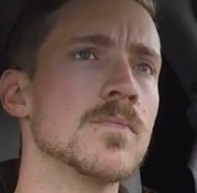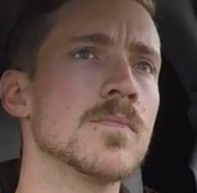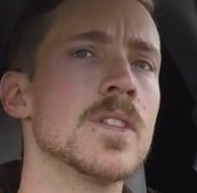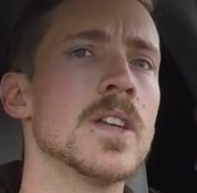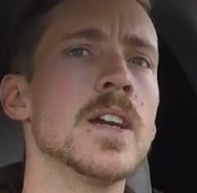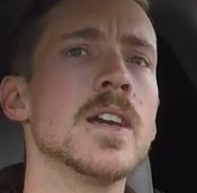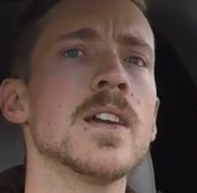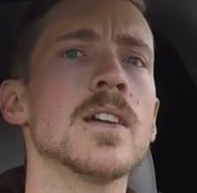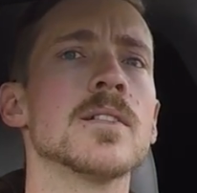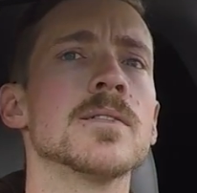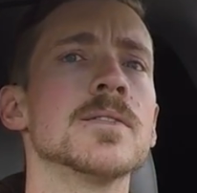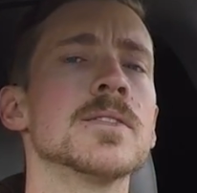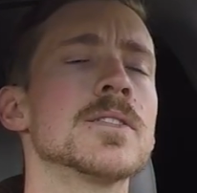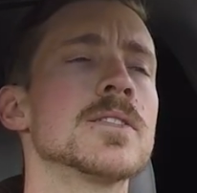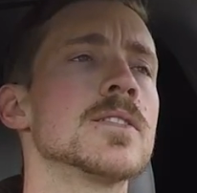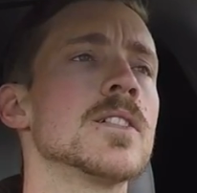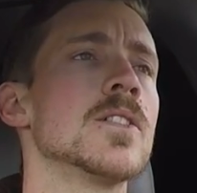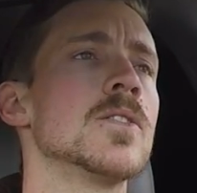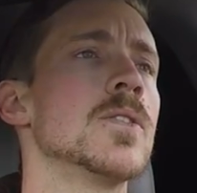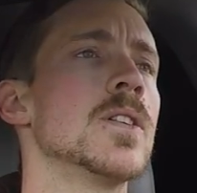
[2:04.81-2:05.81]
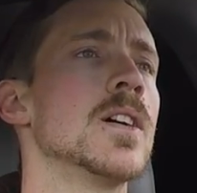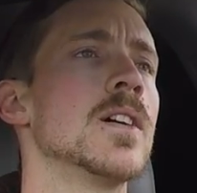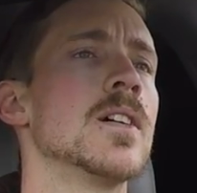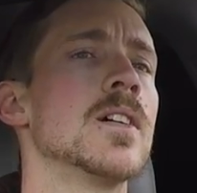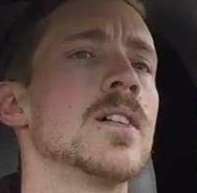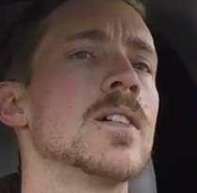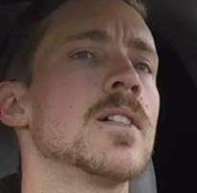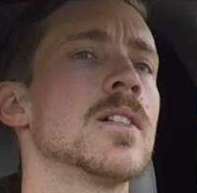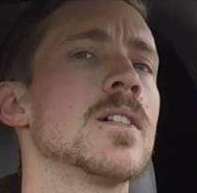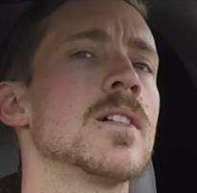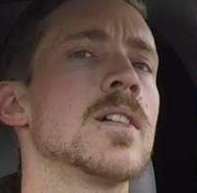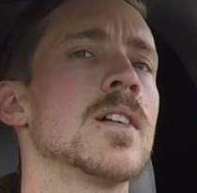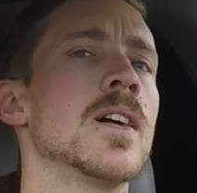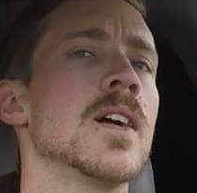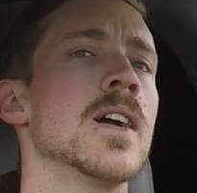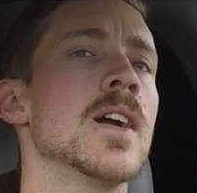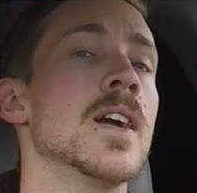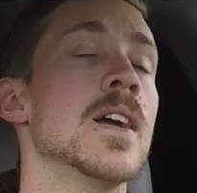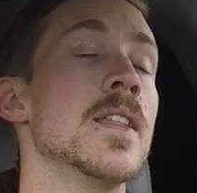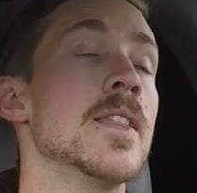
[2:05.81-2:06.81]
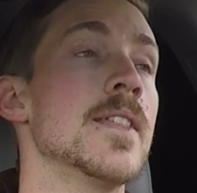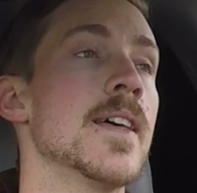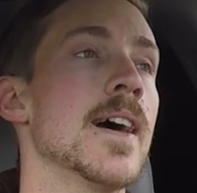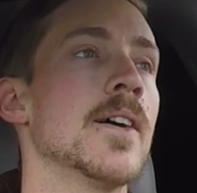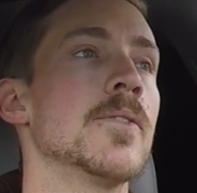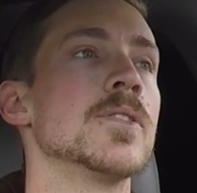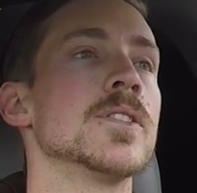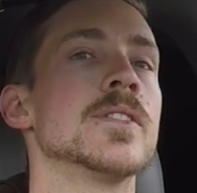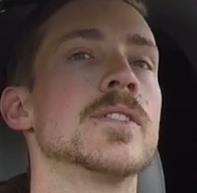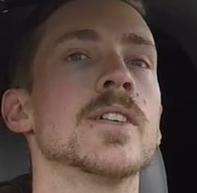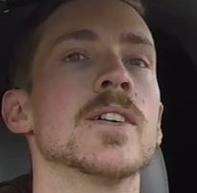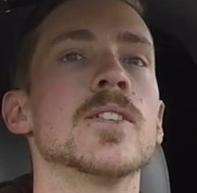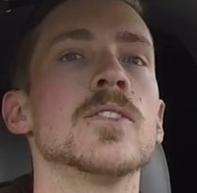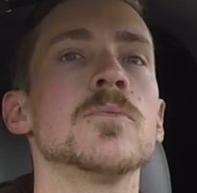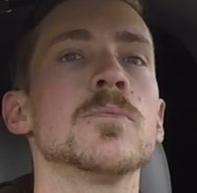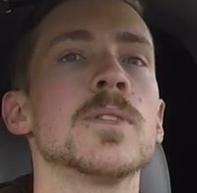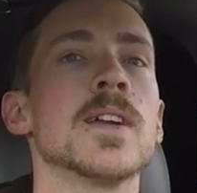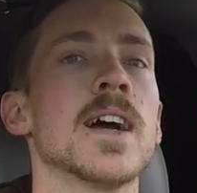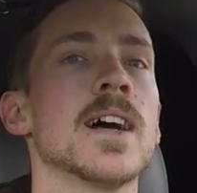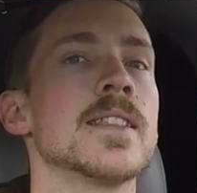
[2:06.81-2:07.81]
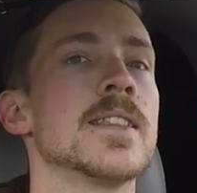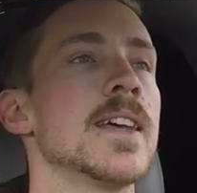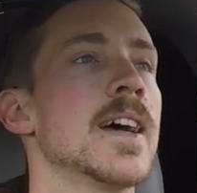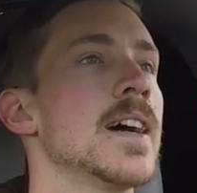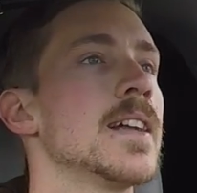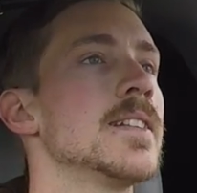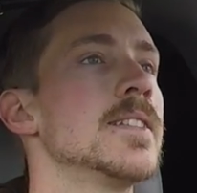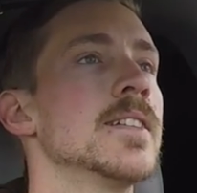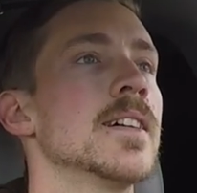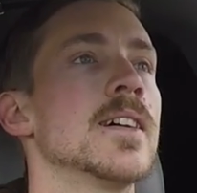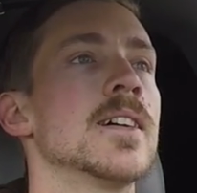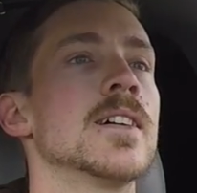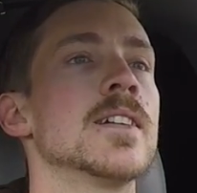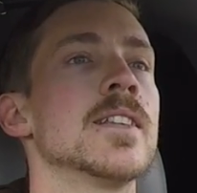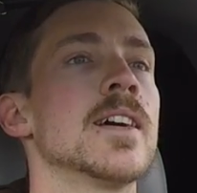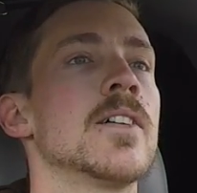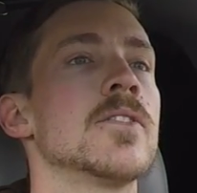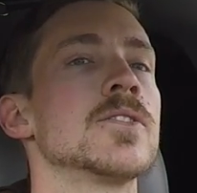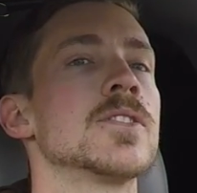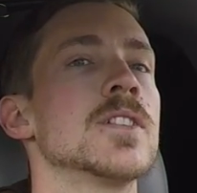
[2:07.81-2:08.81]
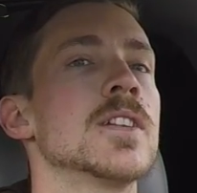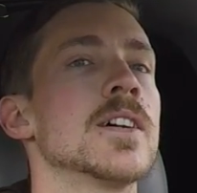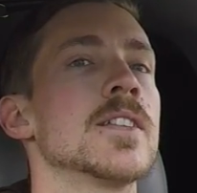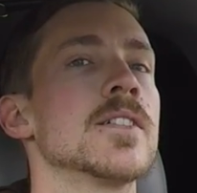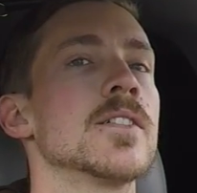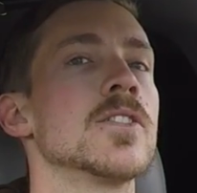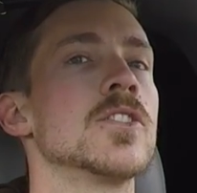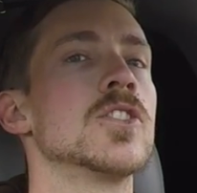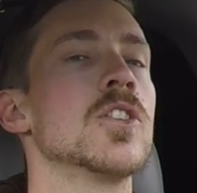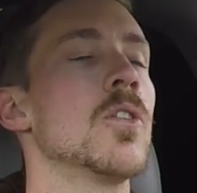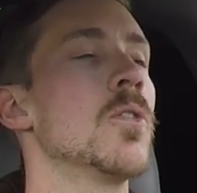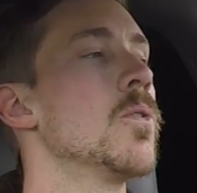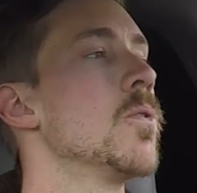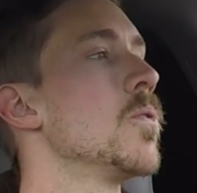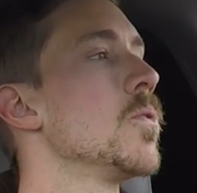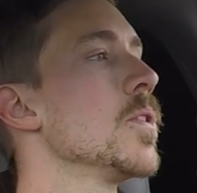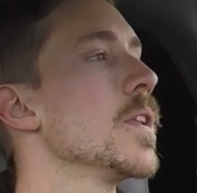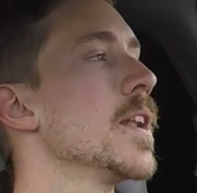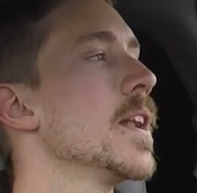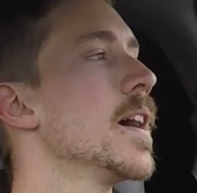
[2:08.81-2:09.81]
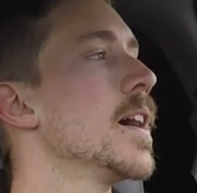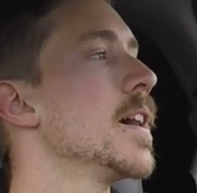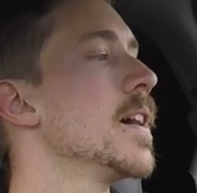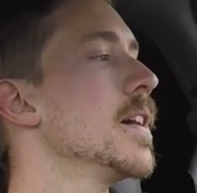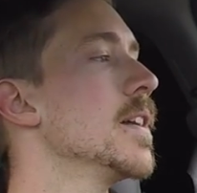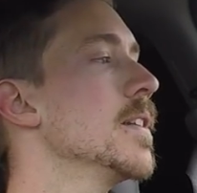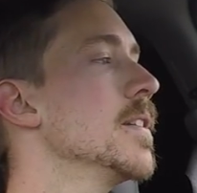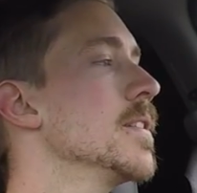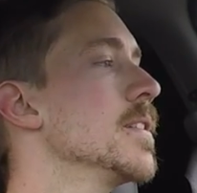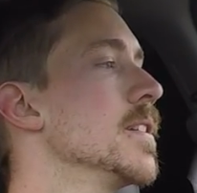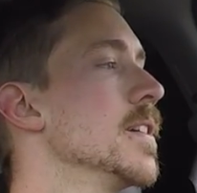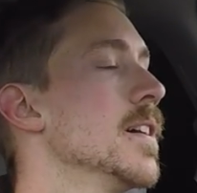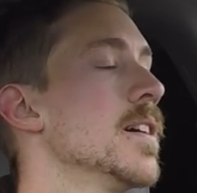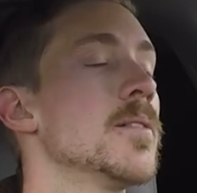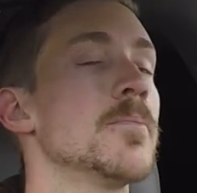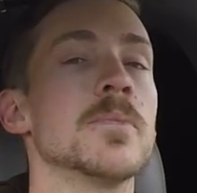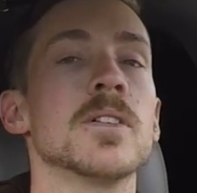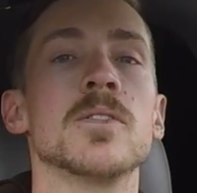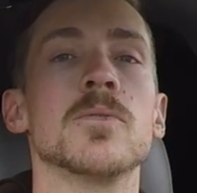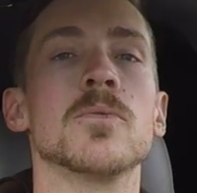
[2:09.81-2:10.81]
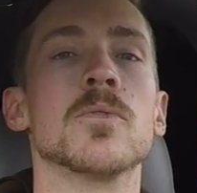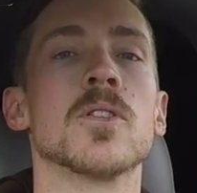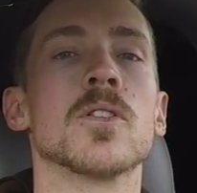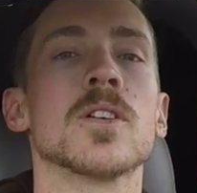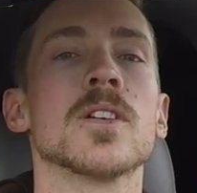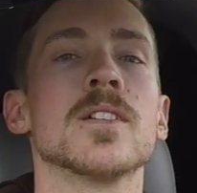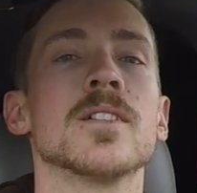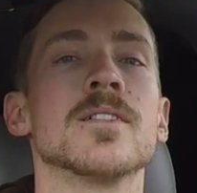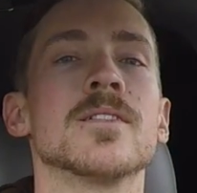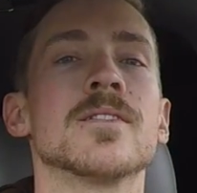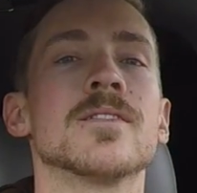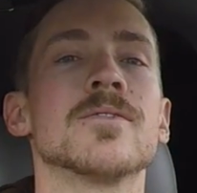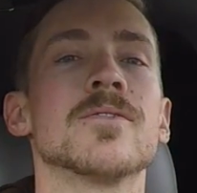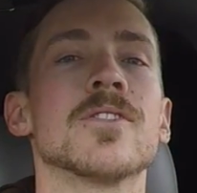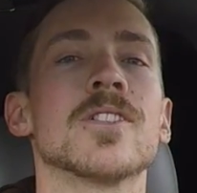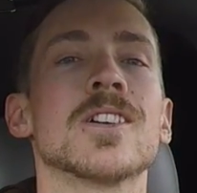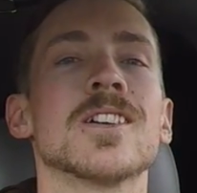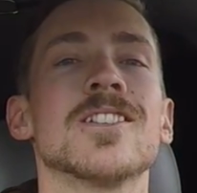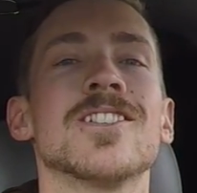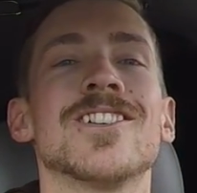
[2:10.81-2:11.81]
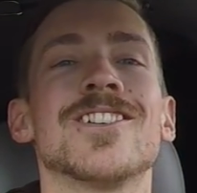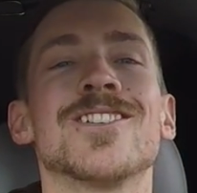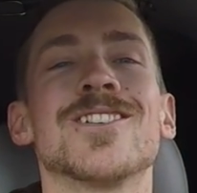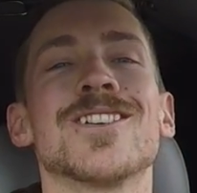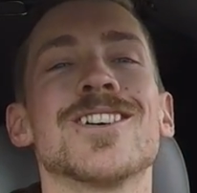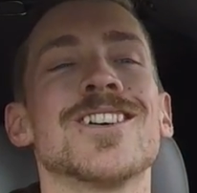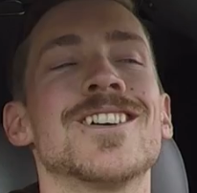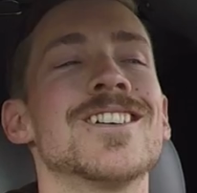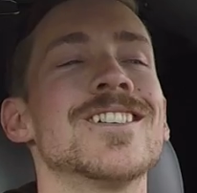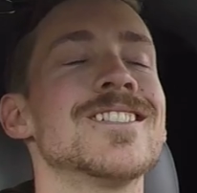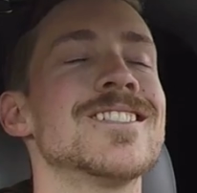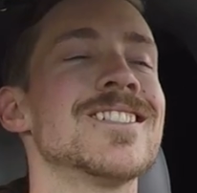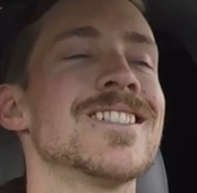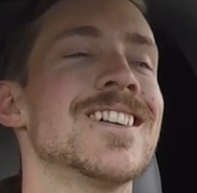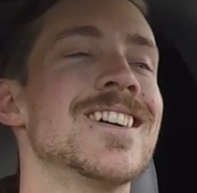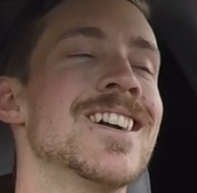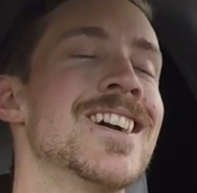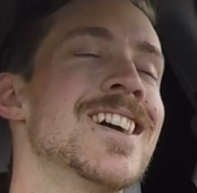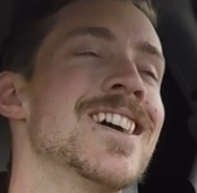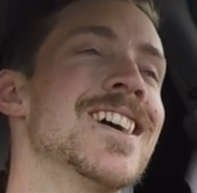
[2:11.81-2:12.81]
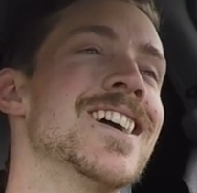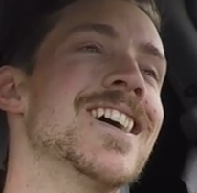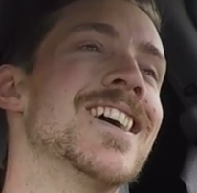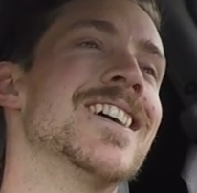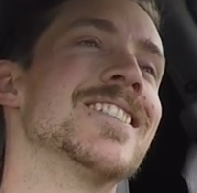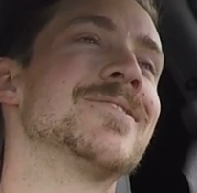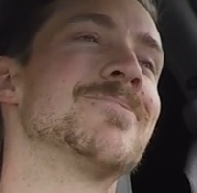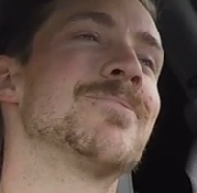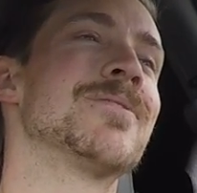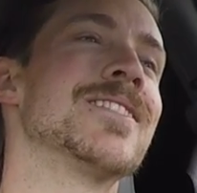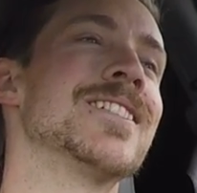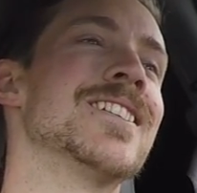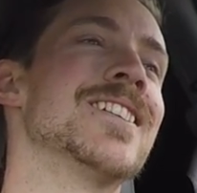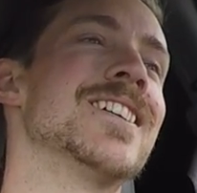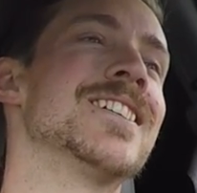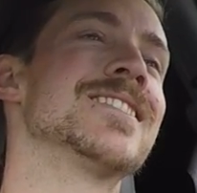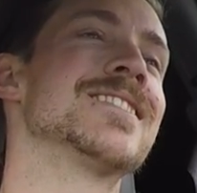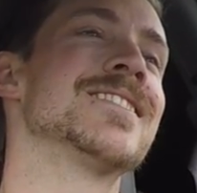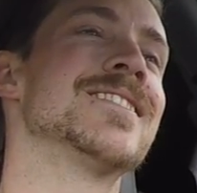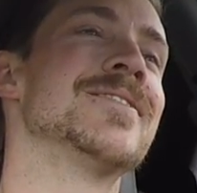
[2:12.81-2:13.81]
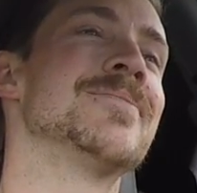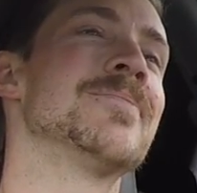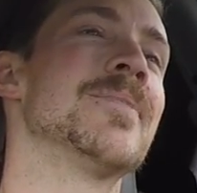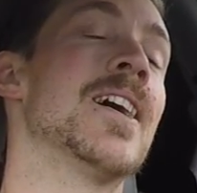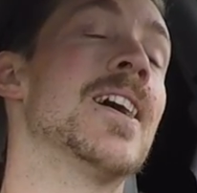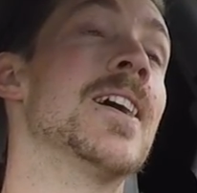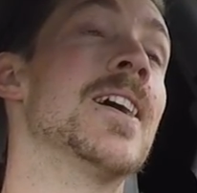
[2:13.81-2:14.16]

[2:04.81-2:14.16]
Yeah, so, that was dope. Got that done. That was another goal that I had, been working hard on. That's pretty awesome.